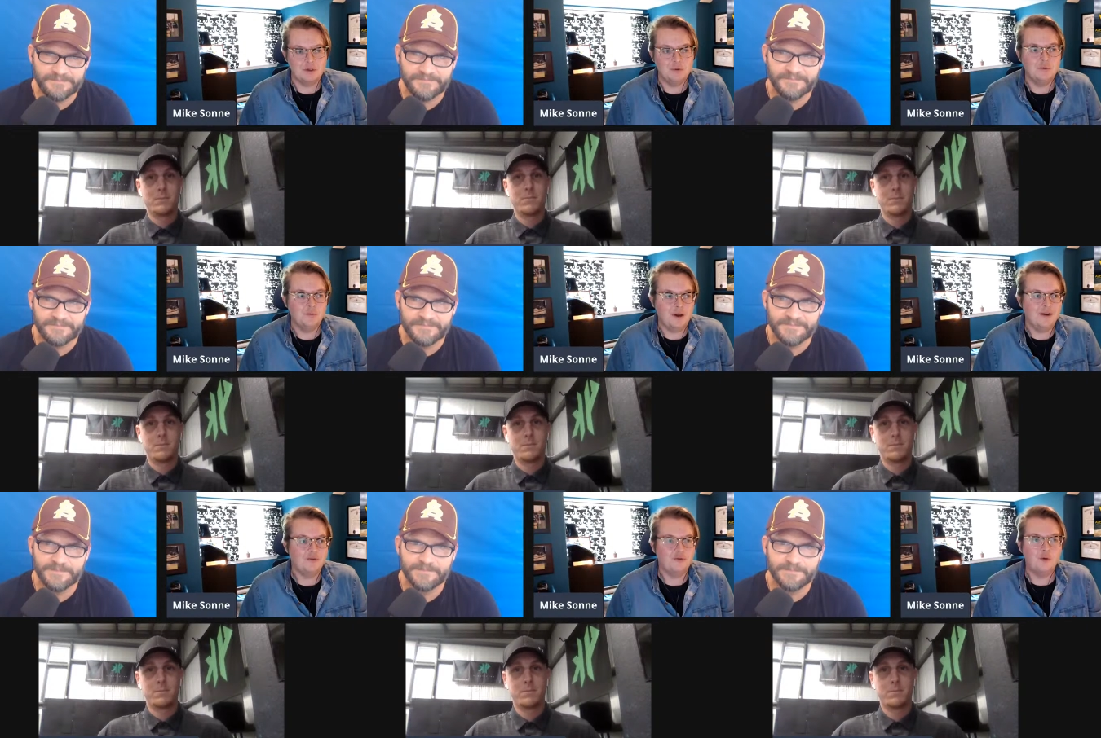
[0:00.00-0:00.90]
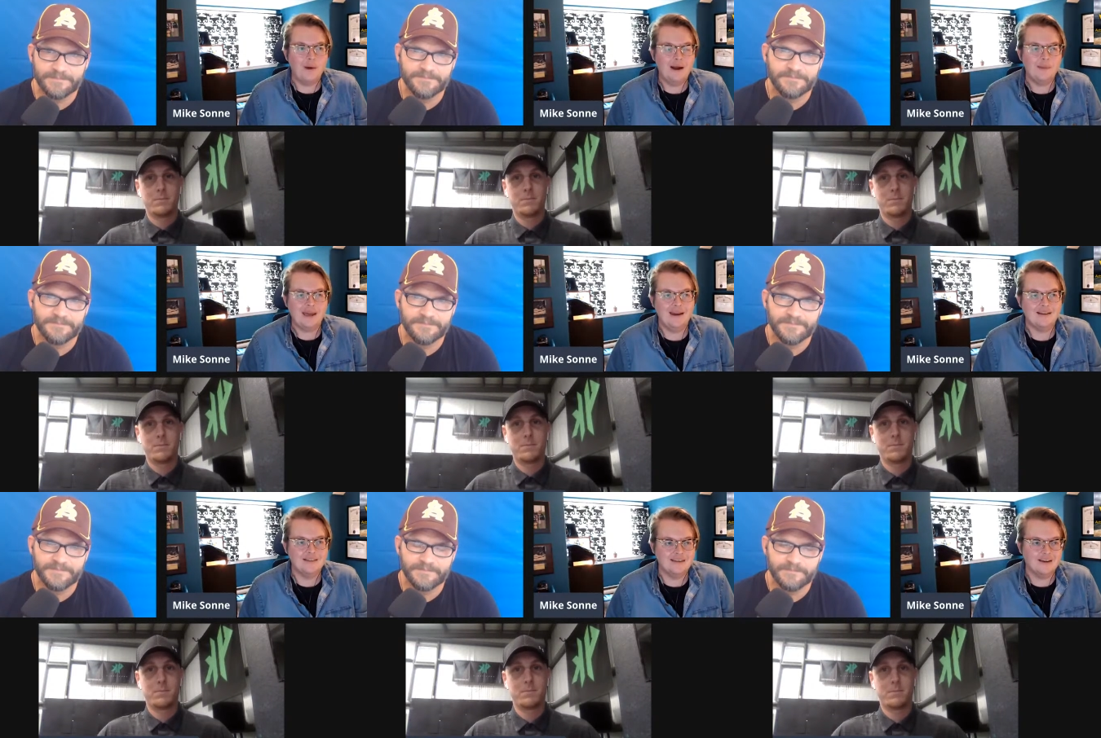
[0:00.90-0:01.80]
Speaker 1: do kind of full
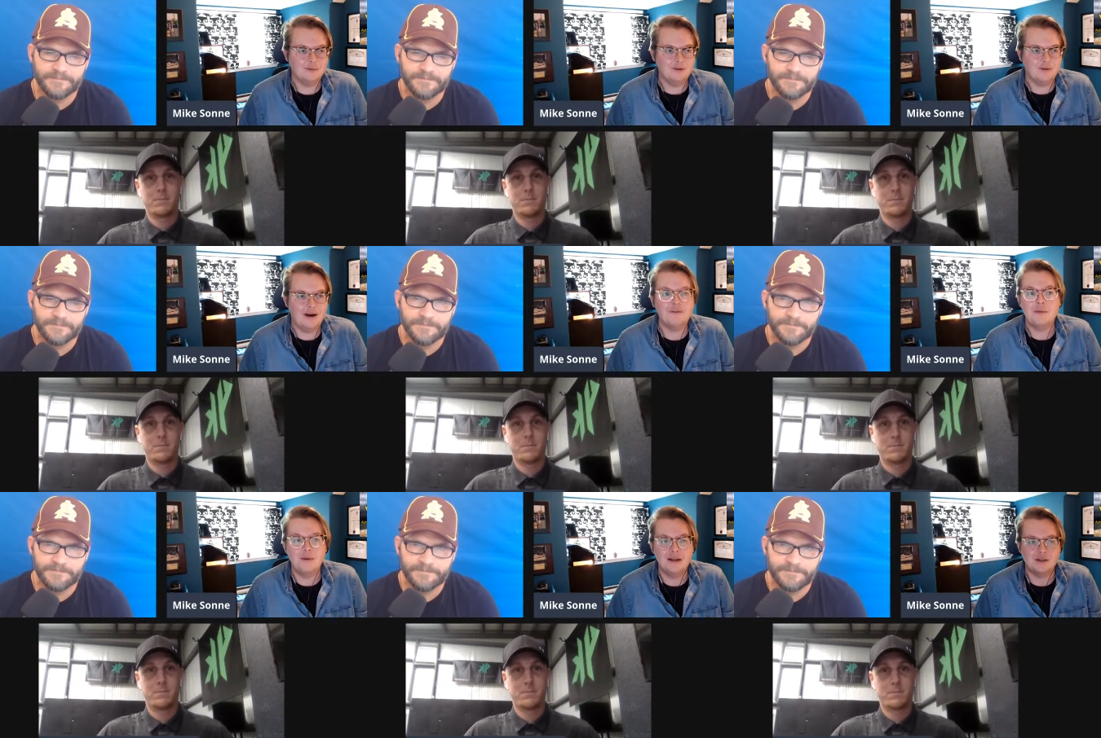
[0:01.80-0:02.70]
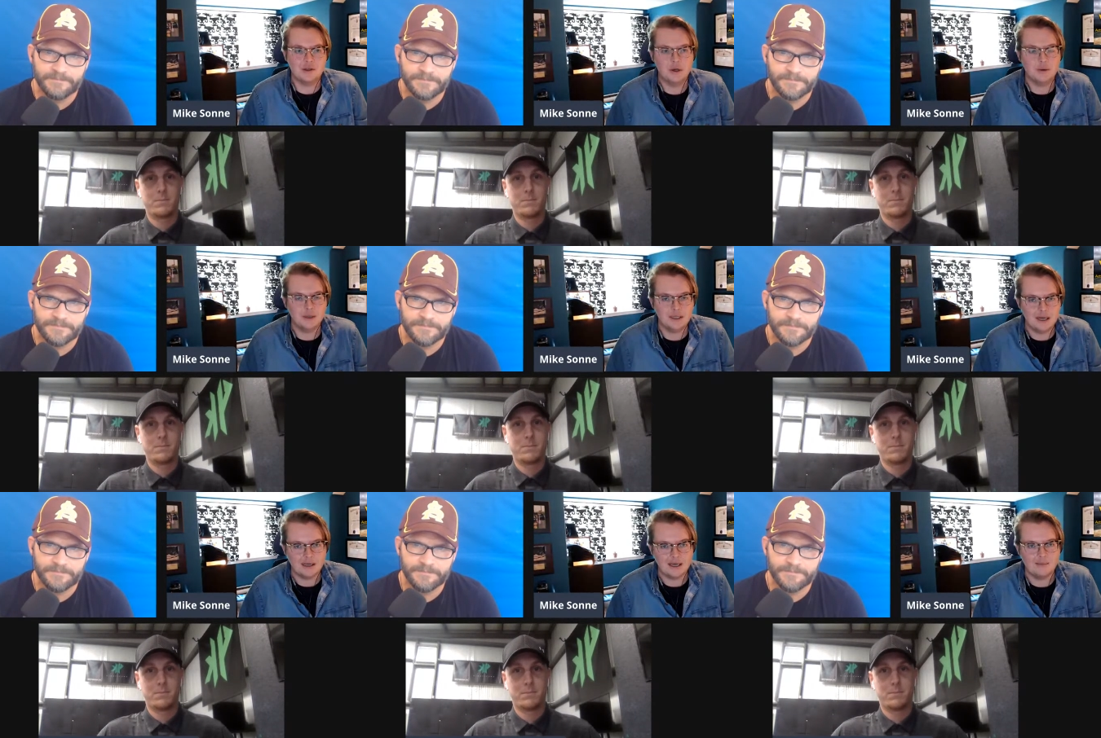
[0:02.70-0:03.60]
biomechanics assessments for every pitch thrown in
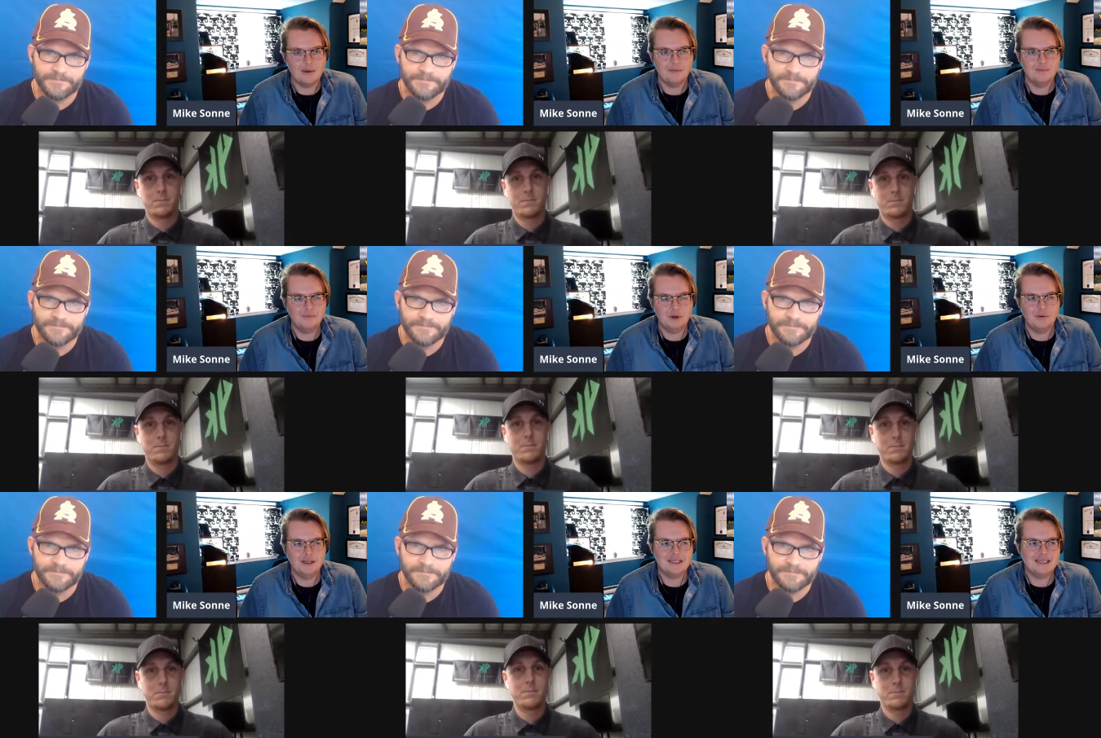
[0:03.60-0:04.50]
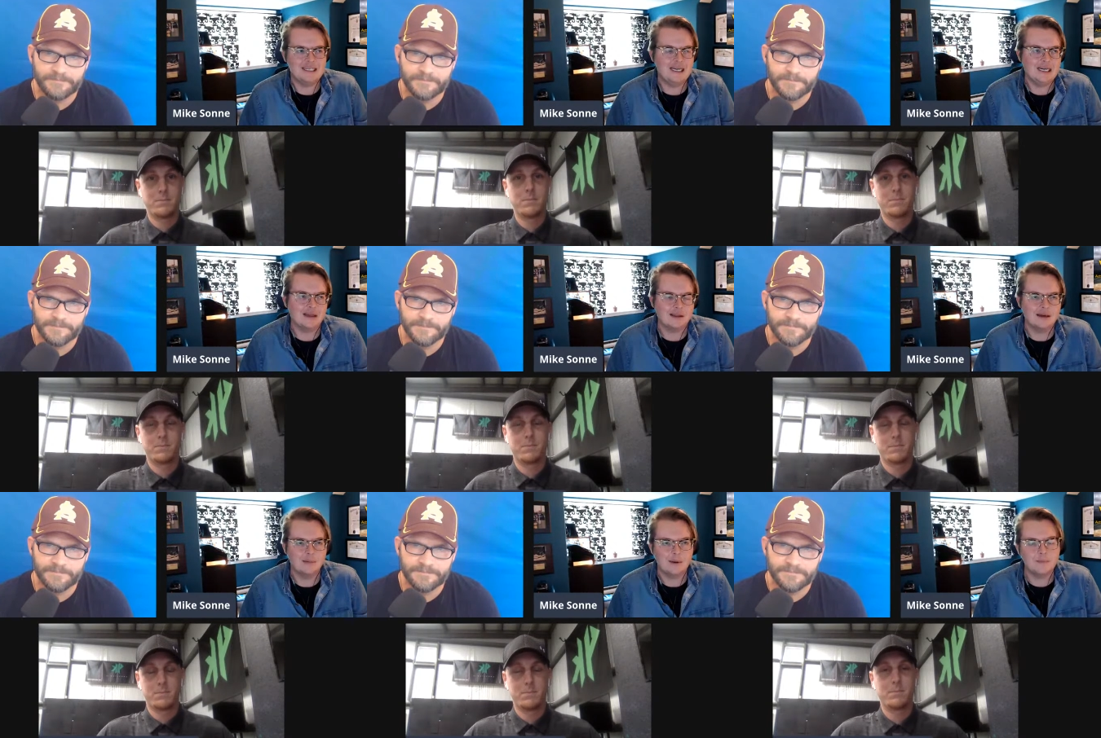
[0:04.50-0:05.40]
that game that you know that's exciting
Speaker 2: to
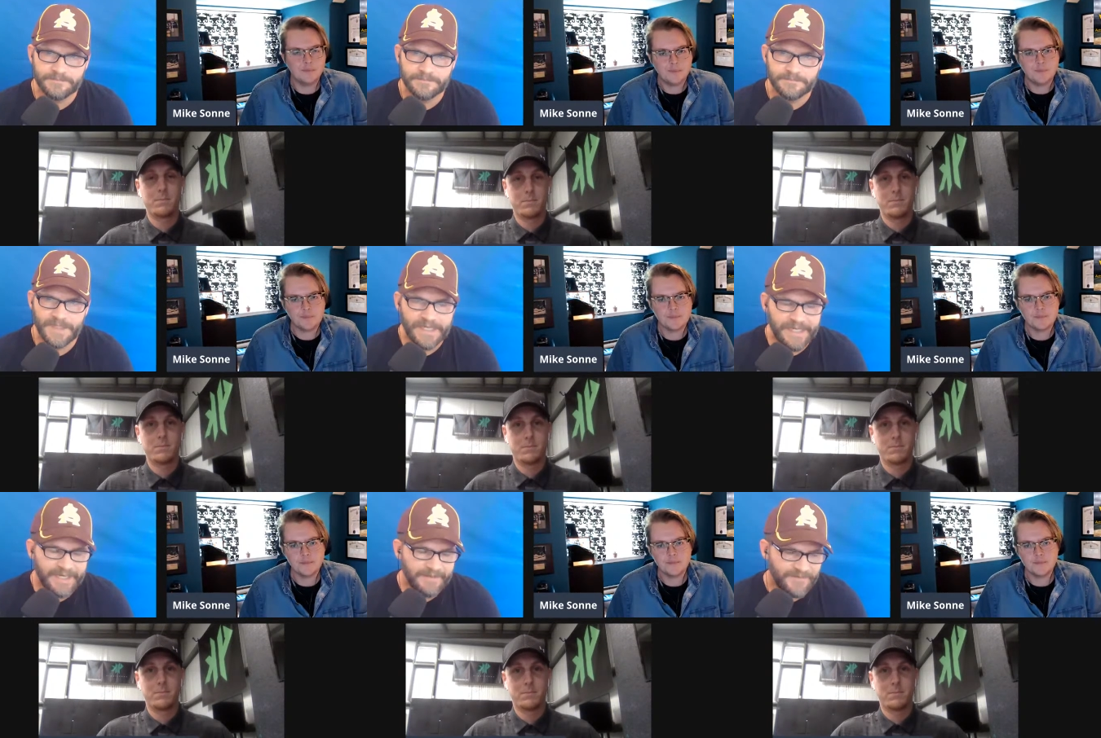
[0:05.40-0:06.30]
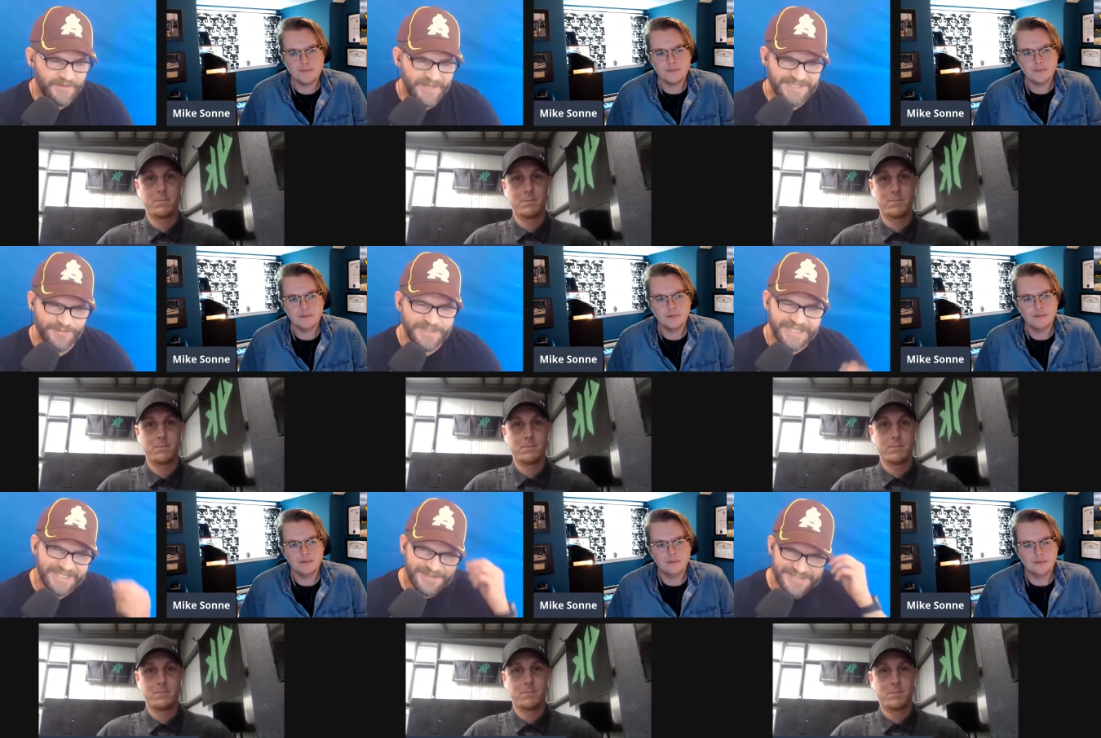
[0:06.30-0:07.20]
think about yeah no that's
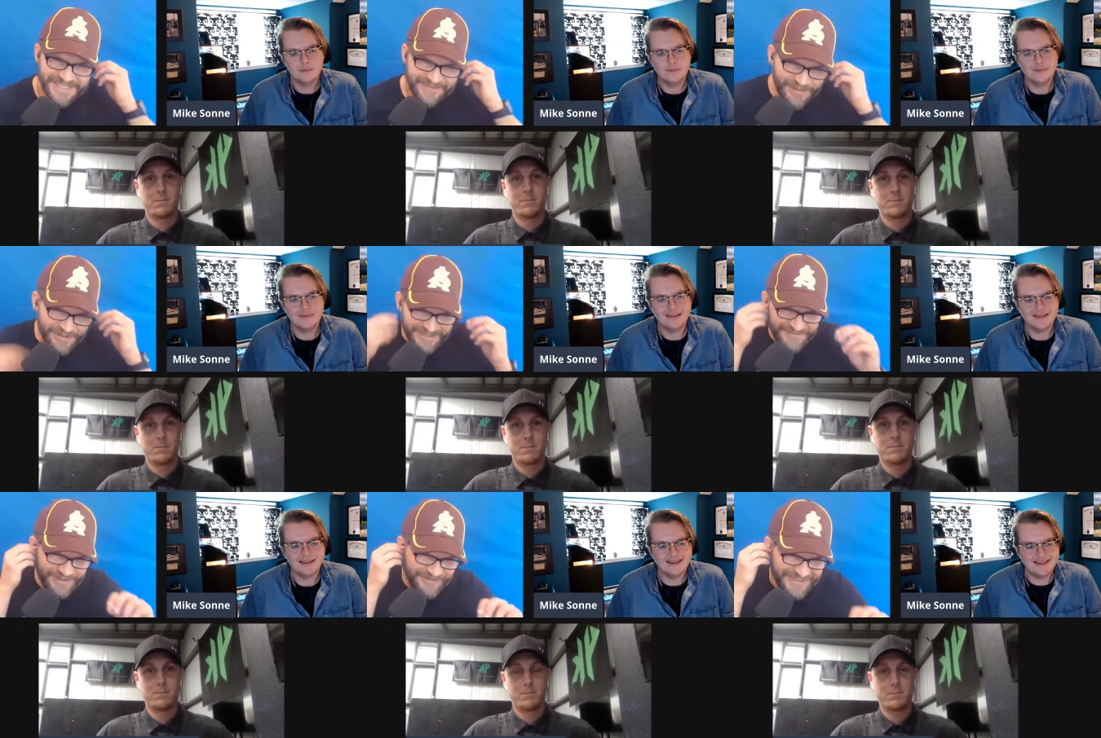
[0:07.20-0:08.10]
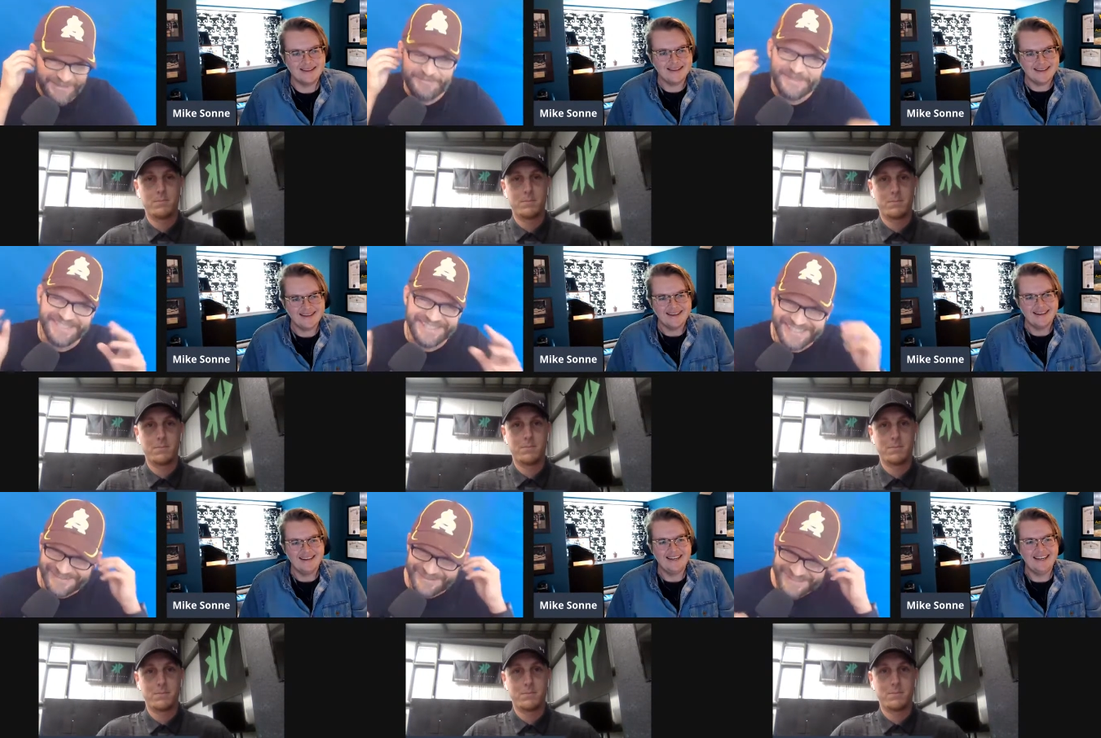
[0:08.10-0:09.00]
really interesting if you're if you're a
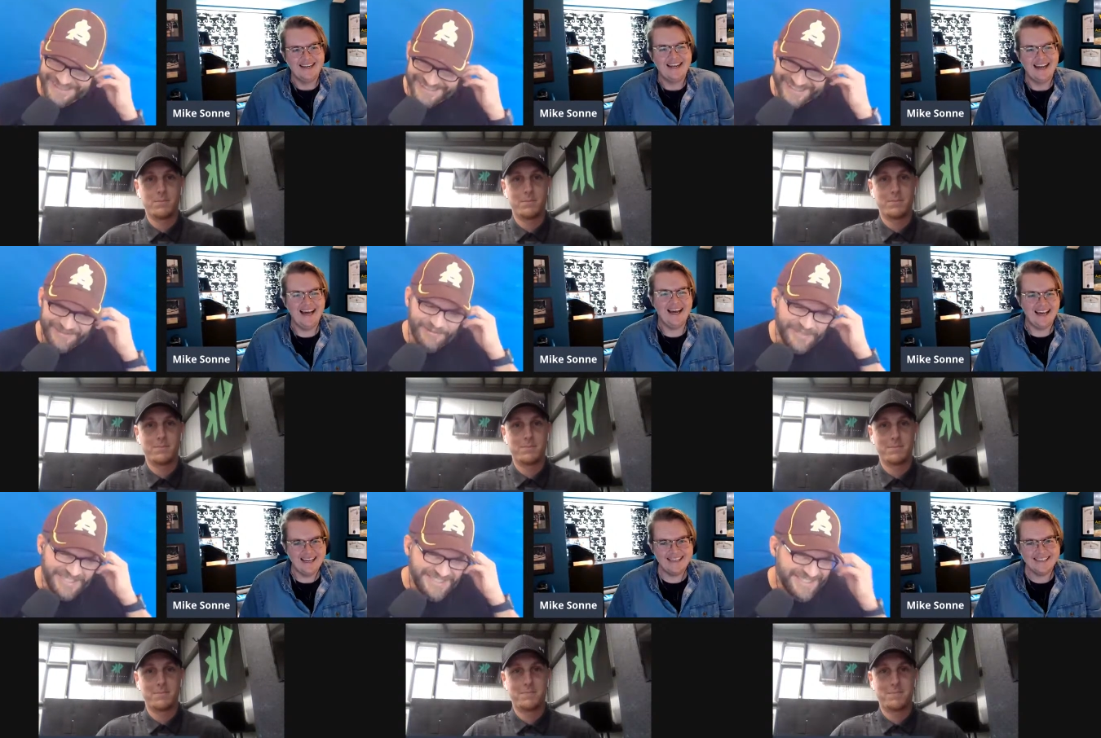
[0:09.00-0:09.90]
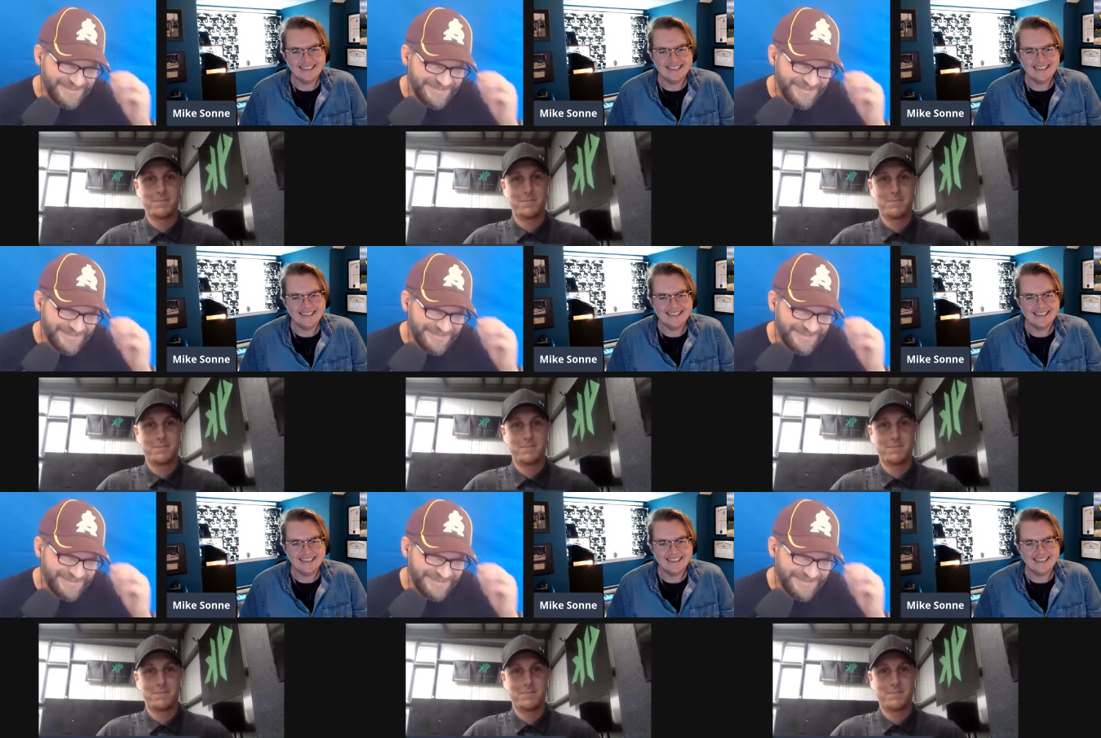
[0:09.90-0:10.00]
variability lover we need to